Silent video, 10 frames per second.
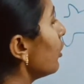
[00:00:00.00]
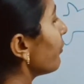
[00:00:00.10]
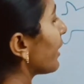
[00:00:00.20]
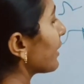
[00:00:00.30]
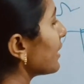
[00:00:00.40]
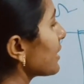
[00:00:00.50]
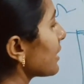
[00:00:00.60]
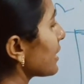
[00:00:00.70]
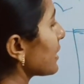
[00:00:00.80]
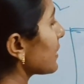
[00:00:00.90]
for this
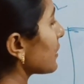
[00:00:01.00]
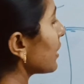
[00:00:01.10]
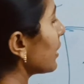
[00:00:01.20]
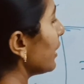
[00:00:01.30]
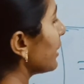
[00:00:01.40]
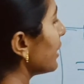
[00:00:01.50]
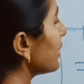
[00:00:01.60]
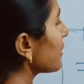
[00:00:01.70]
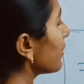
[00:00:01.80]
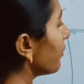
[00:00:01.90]
resistor, it
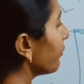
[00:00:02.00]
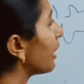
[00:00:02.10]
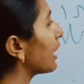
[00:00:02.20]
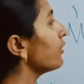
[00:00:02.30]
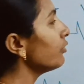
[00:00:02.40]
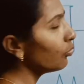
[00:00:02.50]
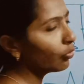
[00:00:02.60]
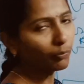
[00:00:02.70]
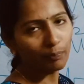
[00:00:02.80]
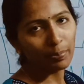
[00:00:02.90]
is 1 ohm.
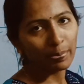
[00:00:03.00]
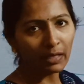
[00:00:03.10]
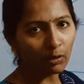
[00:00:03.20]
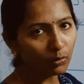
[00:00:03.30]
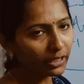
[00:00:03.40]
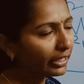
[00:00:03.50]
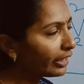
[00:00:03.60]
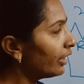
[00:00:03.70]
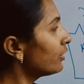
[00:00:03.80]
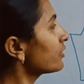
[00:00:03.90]
Okay.
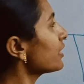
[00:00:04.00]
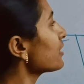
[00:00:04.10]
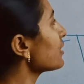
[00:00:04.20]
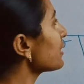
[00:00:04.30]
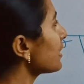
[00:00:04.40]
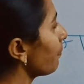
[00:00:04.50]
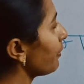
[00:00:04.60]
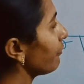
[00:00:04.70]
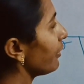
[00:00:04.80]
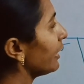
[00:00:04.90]
Just
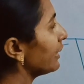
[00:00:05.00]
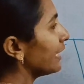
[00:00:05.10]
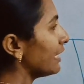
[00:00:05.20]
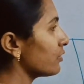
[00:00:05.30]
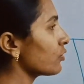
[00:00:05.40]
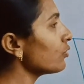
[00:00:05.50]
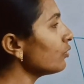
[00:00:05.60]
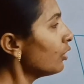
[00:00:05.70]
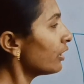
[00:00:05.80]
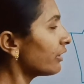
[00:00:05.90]
simplifying these two,
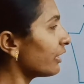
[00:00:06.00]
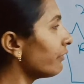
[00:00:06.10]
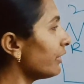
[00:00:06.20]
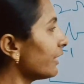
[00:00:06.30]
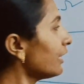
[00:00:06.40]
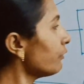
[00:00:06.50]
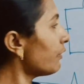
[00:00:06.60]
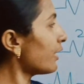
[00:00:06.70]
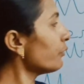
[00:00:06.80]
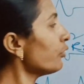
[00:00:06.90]
then we'll get
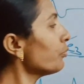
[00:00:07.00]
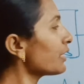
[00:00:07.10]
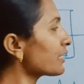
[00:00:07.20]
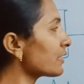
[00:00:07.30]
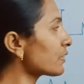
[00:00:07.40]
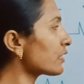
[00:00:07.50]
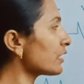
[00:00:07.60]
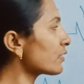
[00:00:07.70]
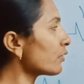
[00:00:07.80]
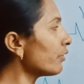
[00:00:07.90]
1 ohm
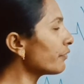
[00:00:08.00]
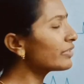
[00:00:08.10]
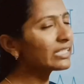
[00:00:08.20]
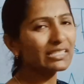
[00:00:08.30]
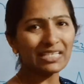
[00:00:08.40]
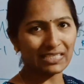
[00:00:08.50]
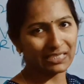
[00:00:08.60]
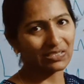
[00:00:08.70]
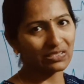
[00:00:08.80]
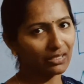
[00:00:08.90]
resistance of this
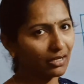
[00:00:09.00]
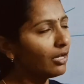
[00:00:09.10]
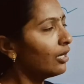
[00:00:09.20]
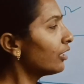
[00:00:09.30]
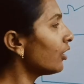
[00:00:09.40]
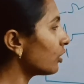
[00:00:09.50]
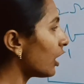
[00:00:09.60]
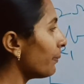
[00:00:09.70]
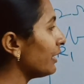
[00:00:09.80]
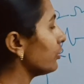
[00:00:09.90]
resistor. Now
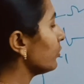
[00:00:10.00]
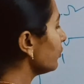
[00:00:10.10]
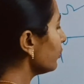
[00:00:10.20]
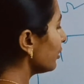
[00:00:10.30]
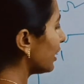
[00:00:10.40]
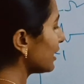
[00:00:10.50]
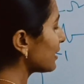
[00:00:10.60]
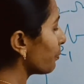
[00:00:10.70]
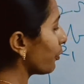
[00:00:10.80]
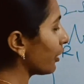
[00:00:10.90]
coming to this
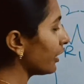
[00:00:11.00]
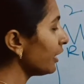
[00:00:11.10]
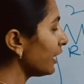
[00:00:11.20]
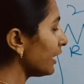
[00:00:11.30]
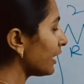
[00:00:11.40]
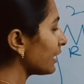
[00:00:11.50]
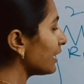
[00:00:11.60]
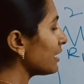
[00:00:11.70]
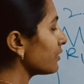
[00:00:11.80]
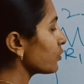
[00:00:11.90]
point, here
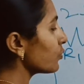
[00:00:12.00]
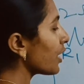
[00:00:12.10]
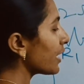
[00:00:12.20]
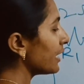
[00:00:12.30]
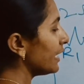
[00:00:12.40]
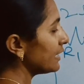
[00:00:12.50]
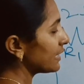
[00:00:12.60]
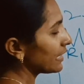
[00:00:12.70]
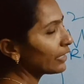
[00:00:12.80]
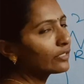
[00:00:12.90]
these two are in
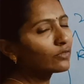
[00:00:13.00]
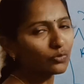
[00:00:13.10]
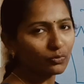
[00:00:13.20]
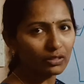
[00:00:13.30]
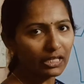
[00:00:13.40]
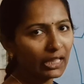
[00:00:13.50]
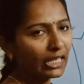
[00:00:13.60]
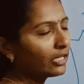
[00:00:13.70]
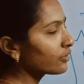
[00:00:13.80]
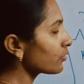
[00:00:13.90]
series only.
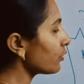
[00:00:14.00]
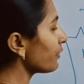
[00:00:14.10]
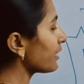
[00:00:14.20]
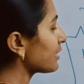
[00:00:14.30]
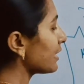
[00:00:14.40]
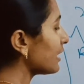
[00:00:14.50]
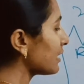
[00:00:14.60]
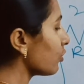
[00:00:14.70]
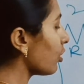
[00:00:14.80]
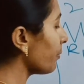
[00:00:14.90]
So for series
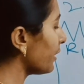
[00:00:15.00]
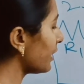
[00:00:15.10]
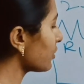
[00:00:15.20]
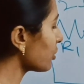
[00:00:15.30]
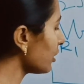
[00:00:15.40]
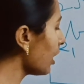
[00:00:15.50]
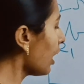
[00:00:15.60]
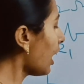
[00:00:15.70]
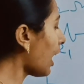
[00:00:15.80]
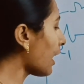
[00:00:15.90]
combination,
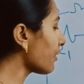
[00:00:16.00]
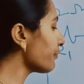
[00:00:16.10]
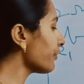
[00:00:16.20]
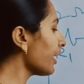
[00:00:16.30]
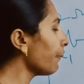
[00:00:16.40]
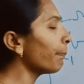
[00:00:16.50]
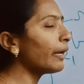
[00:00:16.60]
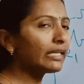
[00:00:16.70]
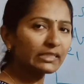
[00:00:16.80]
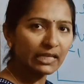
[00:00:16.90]
R5
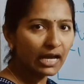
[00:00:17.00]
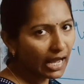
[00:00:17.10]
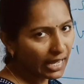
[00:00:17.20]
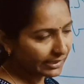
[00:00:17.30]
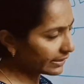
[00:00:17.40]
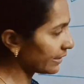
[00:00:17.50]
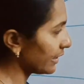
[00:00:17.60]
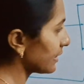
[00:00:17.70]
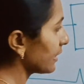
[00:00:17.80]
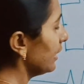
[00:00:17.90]
plus
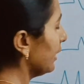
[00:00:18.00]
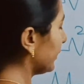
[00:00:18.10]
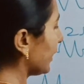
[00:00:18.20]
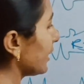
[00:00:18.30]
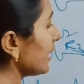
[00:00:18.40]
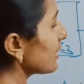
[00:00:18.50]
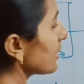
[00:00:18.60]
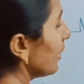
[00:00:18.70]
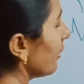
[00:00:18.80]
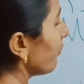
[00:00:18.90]
R6, that is
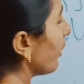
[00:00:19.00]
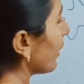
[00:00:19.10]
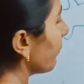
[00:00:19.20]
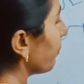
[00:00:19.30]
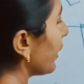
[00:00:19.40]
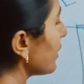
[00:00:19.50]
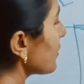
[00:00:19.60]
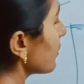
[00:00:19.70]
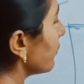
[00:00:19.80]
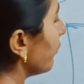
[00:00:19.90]
1
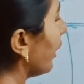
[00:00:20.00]
plus 1,